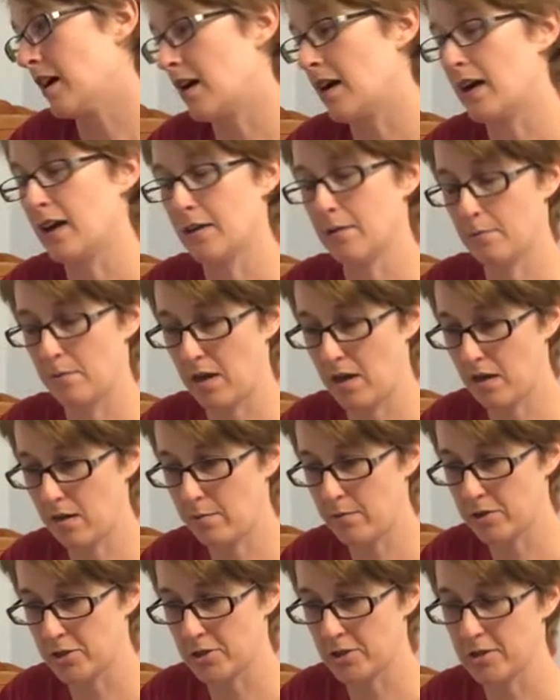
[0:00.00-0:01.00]
I'm on a
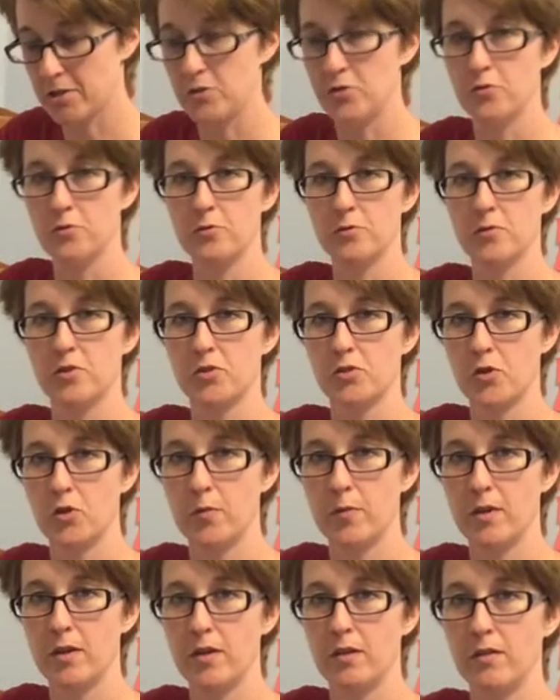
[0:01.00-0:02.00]
mission to
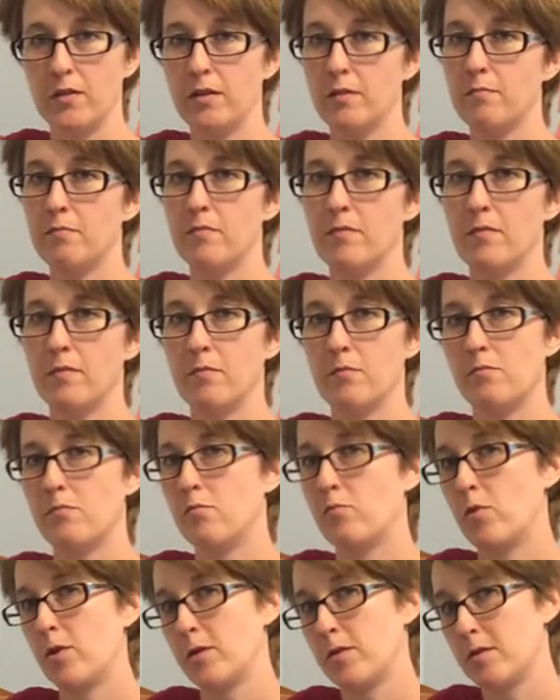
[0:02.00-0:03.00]
determine
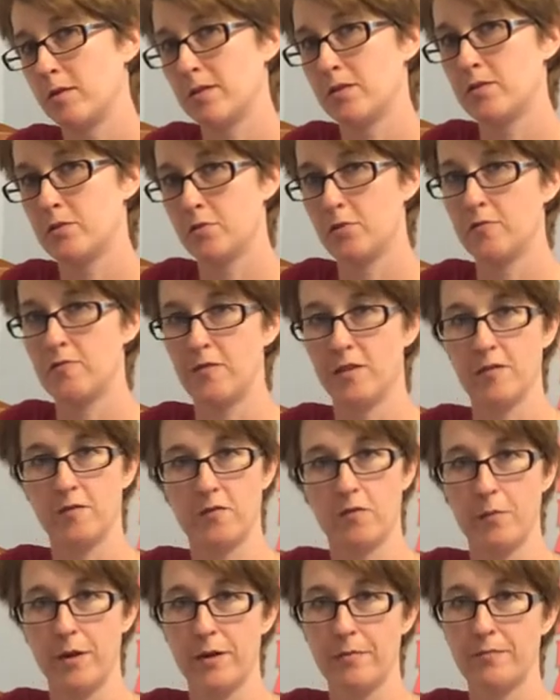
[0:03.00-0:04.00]
what is good fit
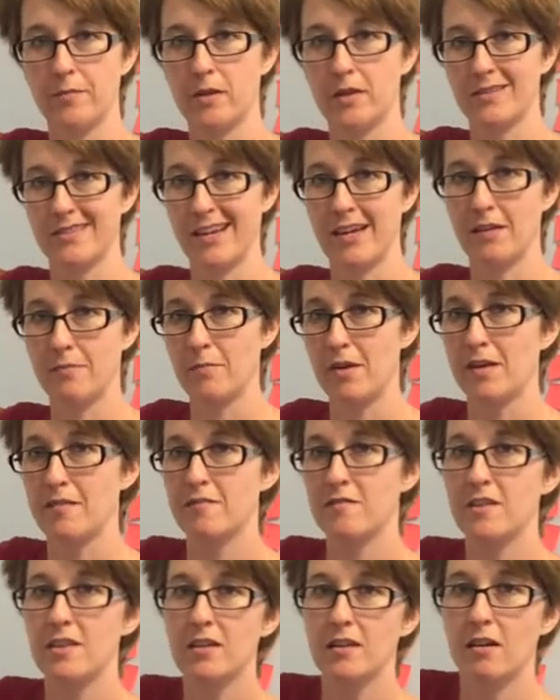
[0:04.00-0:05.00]
for me because I my
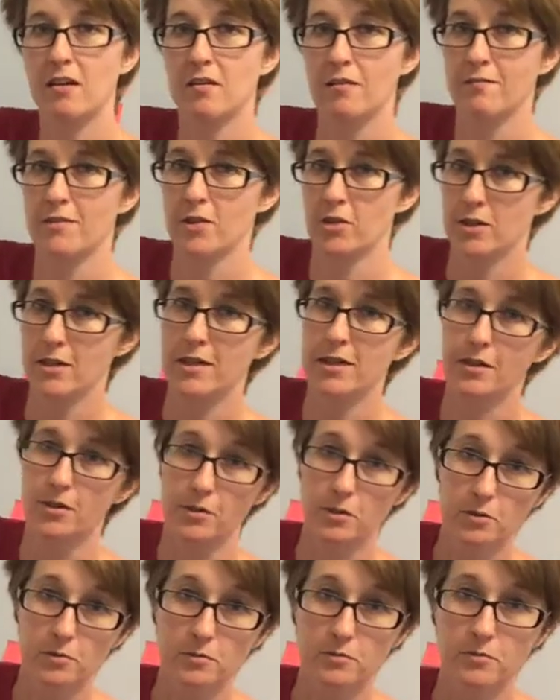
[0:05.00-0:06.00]
feet are very
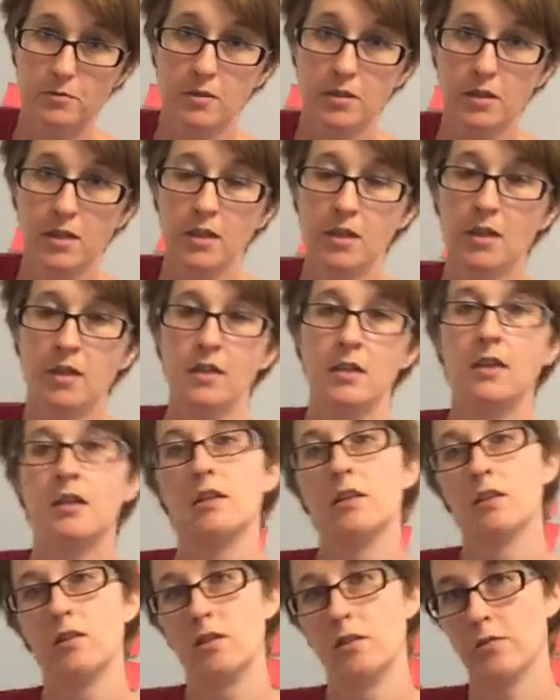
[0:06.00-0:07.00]
narrow
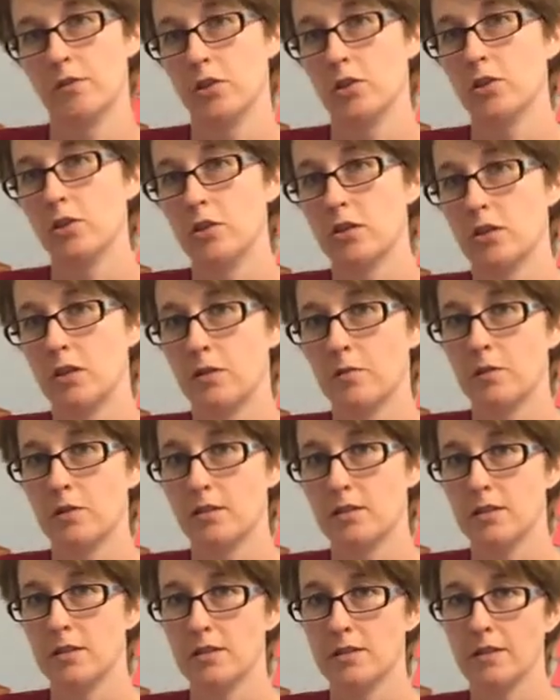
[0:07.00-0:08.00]
then they're very long. I wear
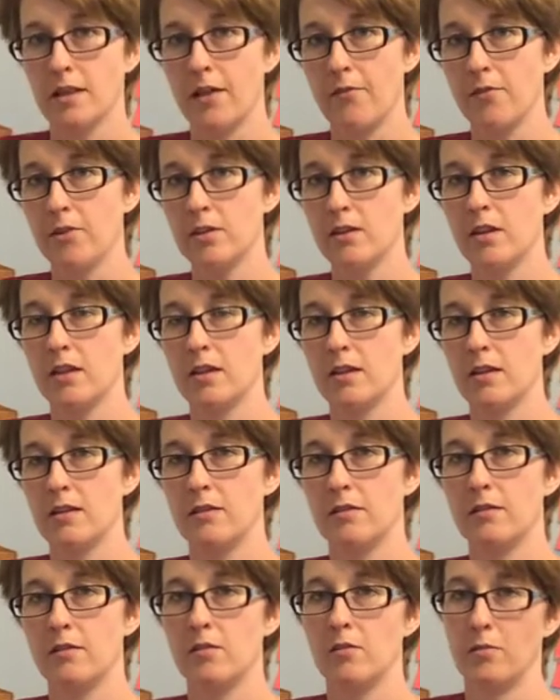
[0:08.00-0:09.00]
a size 11
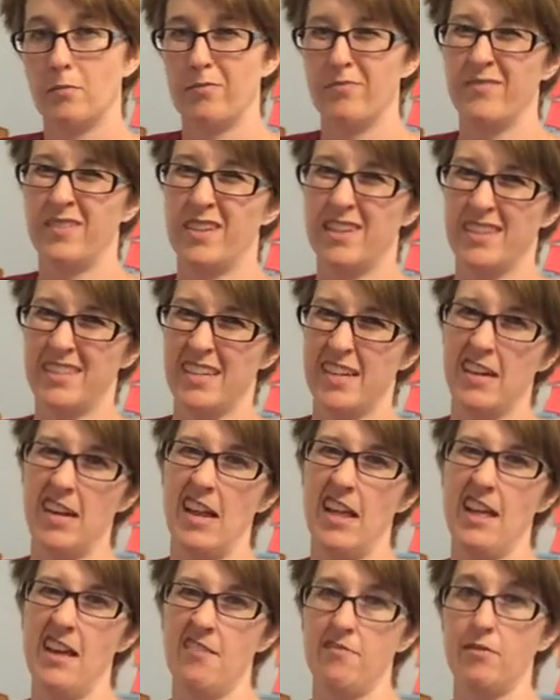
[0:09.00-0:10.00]
and or oh, like 10 and
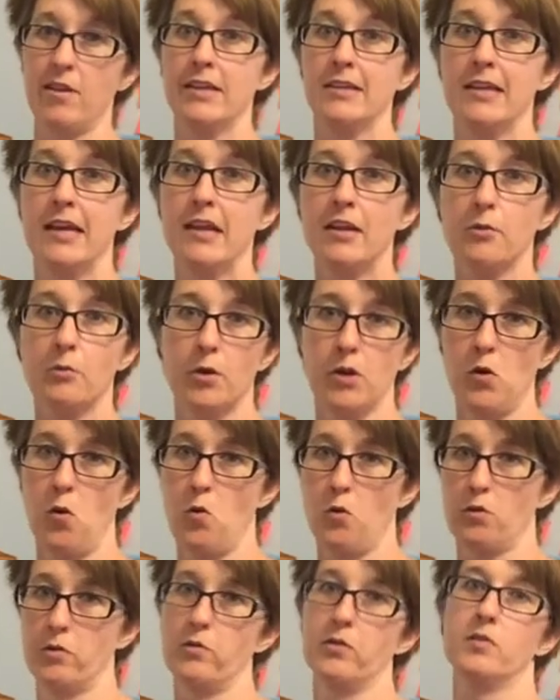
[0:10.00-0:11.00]
a half, like 10 and three
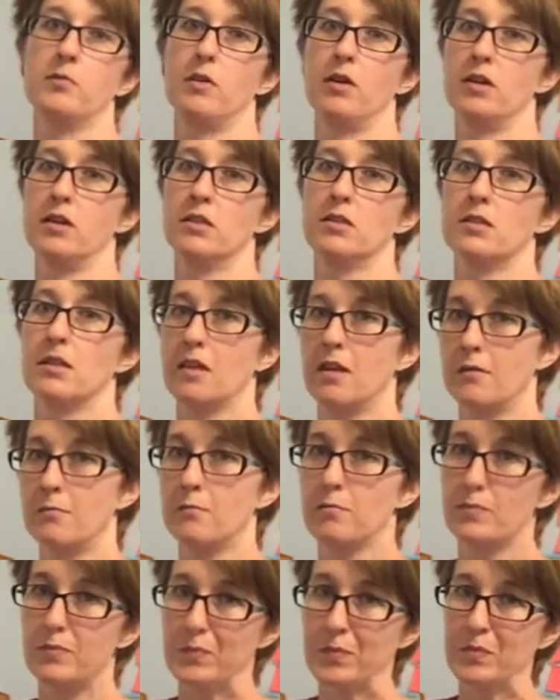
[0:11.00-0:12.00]
quarters probably. It's like
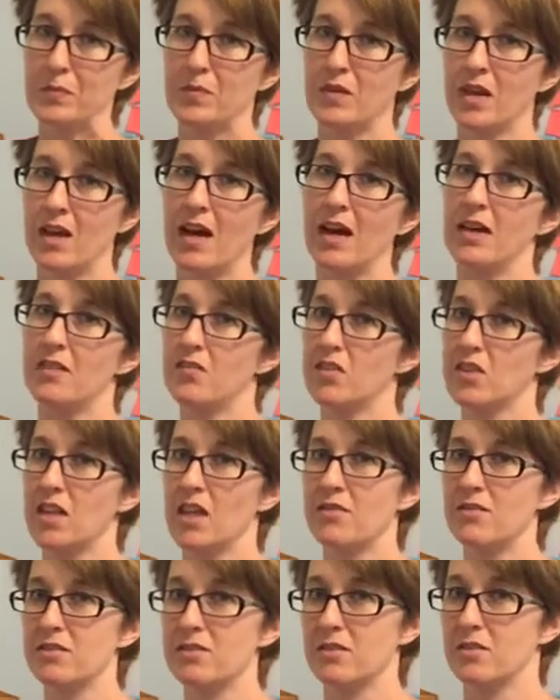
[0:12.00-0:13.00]
I'm kind of
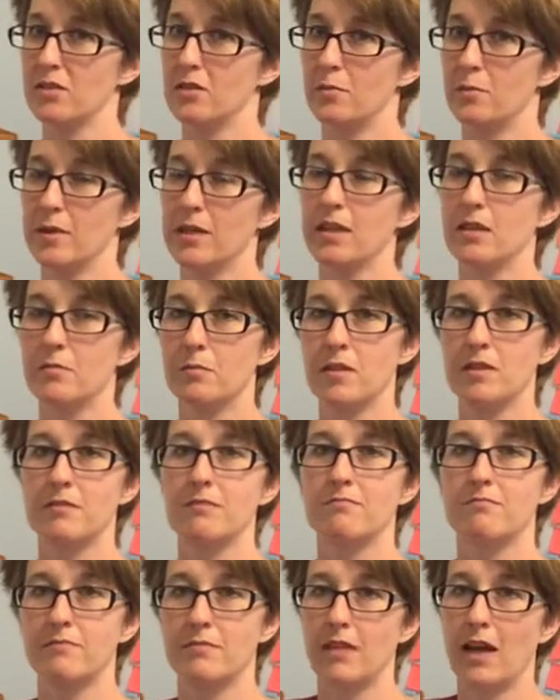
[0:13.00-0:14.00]
11's a little big, but
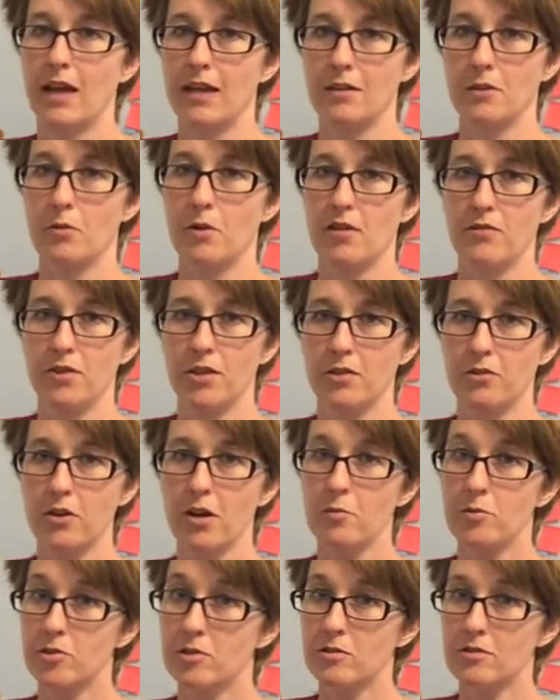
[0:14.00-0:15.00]
I don't have any other
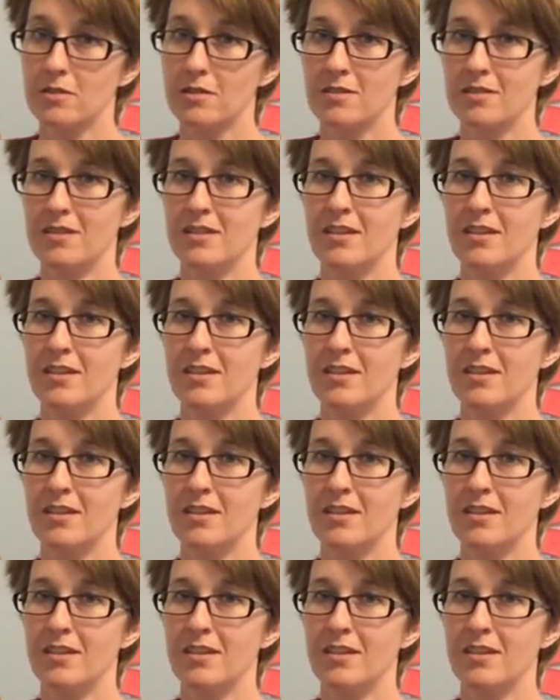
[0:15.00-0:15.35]
options.